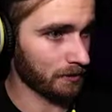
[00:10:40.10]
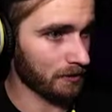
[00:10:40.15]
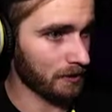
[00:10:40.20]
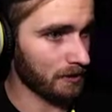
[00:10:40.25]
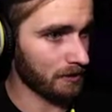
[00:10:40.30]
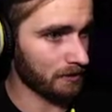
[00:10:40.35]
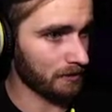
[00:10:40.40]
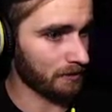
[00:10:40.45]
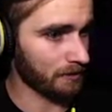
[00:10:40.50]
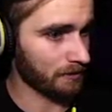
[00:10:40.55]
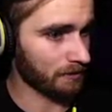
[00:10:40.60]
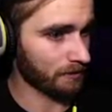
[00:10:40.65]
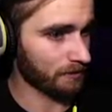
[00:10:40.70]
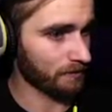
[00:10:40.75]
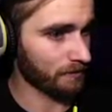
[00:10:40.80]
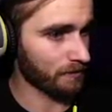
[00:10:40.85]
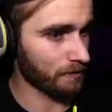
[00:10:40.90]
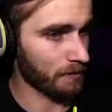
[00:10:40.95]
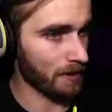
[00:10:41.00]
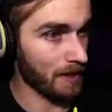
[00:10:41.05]
Oh,
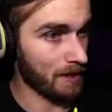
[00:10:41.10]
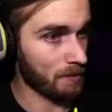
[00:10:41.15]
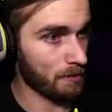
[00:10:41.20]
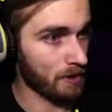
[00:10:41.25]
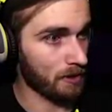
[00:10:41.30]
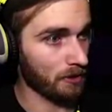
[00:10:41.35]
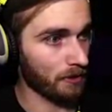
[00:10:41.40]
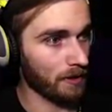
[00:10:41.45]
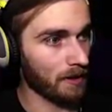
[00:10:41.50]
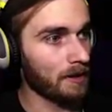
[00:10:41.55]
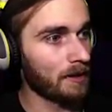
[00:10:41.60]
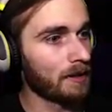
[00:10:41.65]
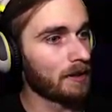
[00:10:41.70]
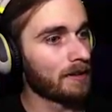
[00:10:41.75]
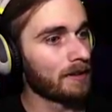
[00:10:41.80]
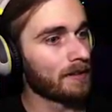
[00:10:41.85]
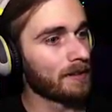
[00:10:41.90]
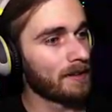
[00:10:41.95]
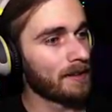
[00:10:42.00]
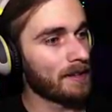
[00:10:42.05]
blacksmith, okay.
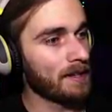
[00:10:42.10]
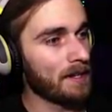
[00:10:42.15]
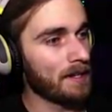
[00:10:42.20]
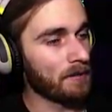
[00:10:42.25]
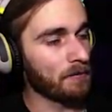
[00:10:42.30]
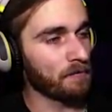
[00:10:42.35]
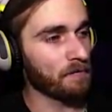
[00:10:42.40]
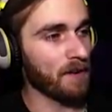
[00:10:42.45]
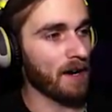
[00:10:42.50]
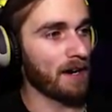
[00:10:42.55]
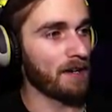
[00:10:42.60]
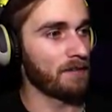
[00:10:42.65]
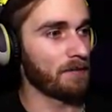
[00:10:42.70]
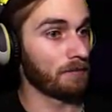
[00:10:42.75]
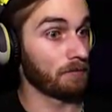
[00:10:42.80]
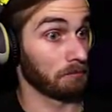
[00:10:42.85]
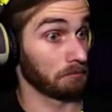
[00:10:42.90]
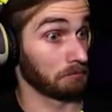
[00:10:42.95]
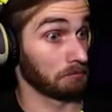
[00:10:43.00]
And find...